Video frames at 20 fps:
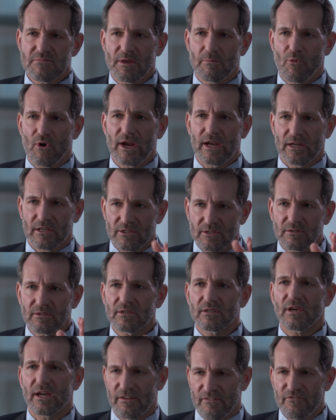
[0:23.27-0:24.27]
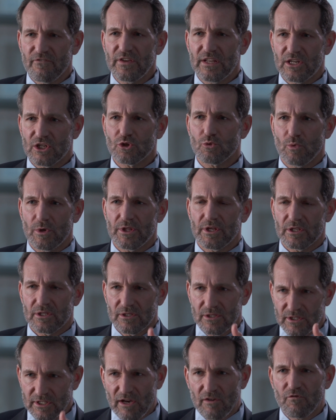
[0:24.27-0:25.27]
the brain is kind of finished with
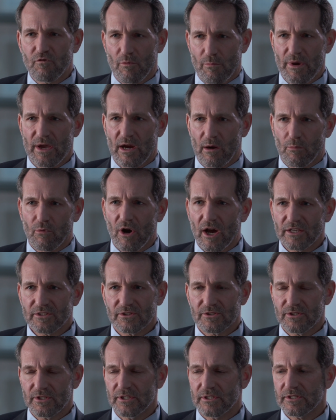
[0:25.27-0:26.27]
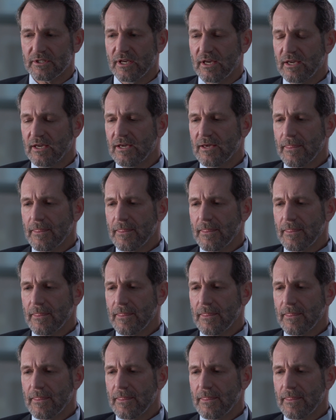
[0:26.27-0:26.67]
its self-repair processes.